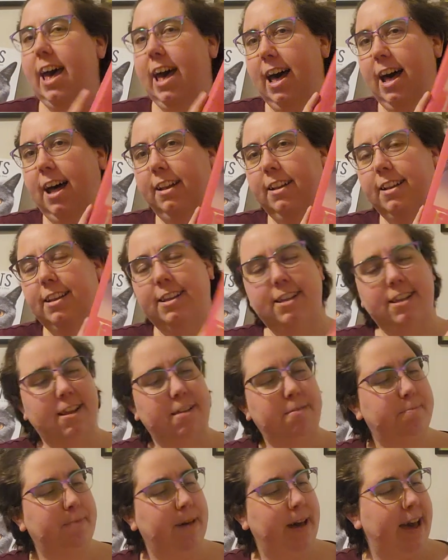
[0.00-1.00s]
Eldest
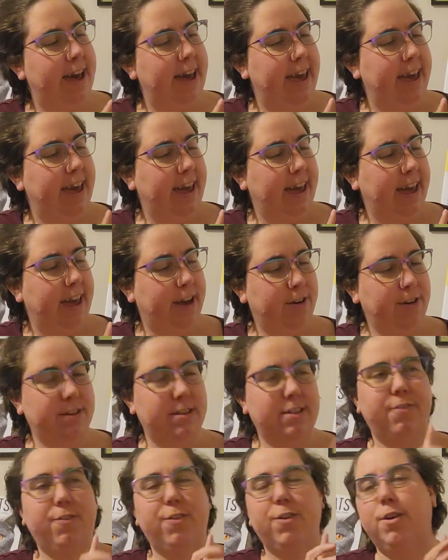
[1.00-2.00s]
by
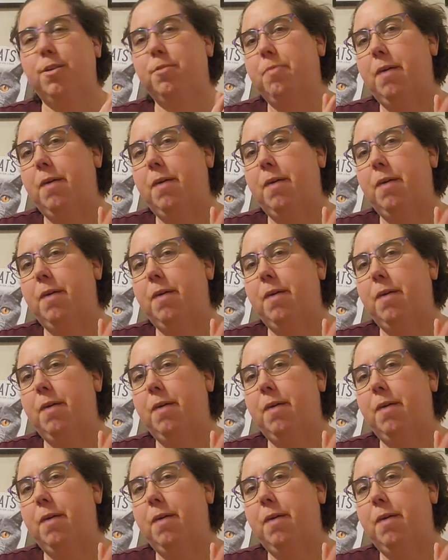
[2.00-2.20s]
Christopher